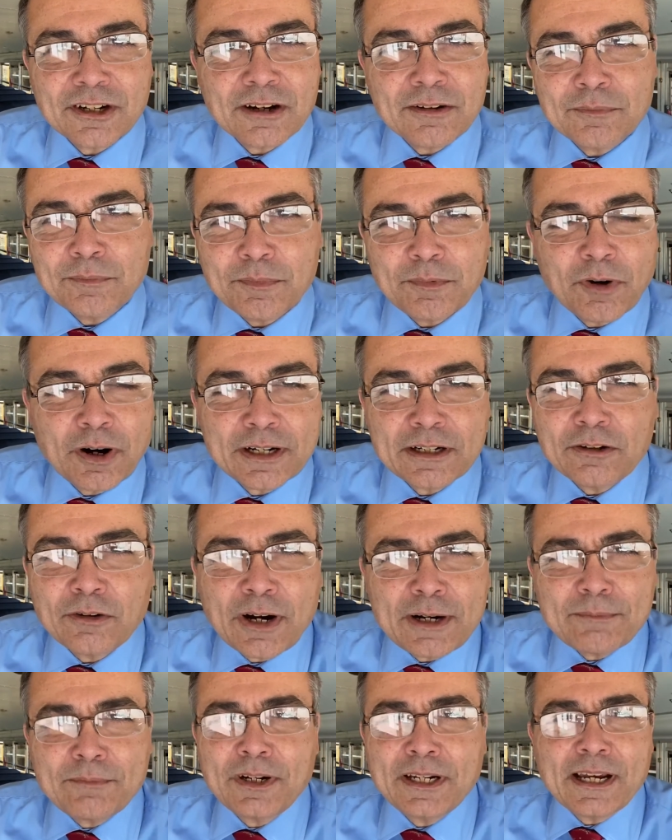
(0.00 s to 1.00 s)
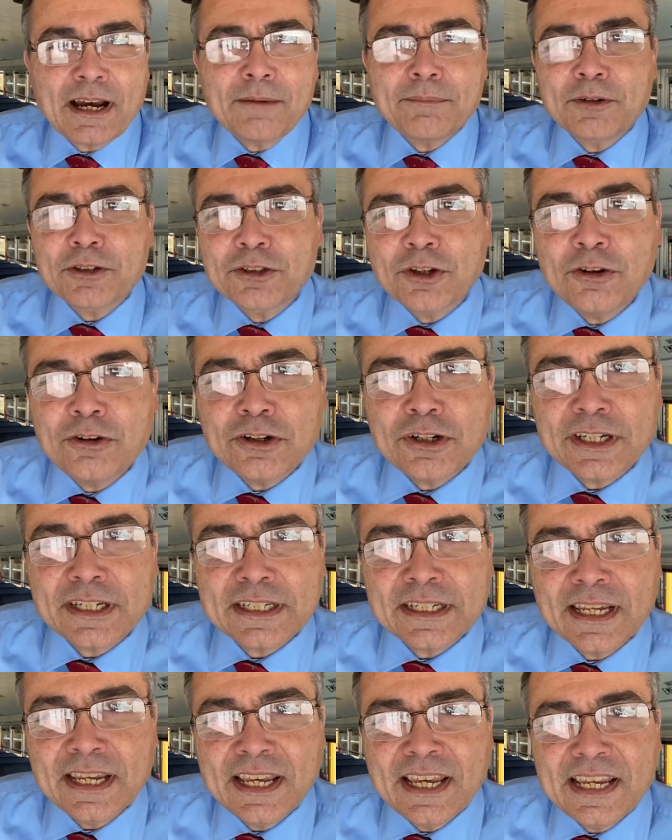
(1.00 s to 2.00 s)
a great big
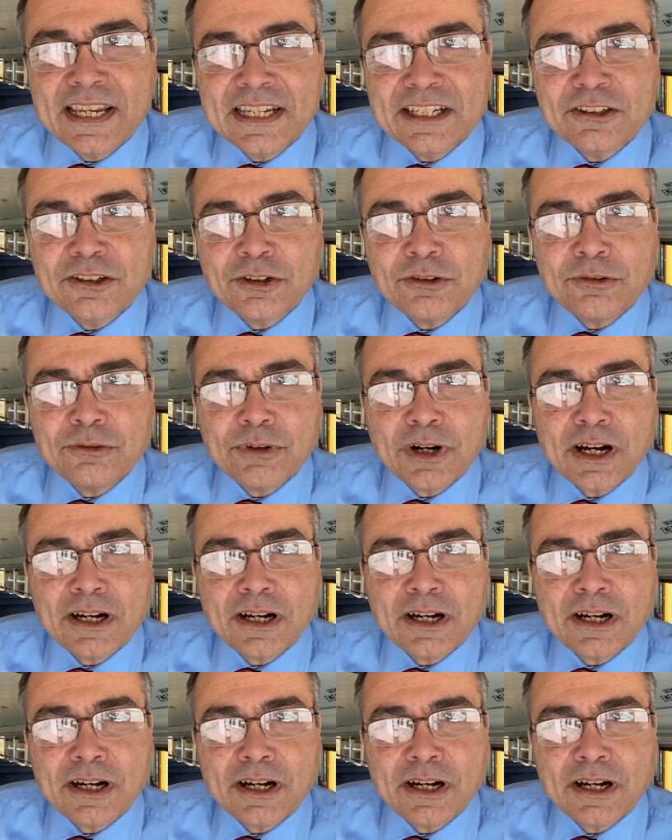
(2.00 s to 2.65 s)
opportunity to.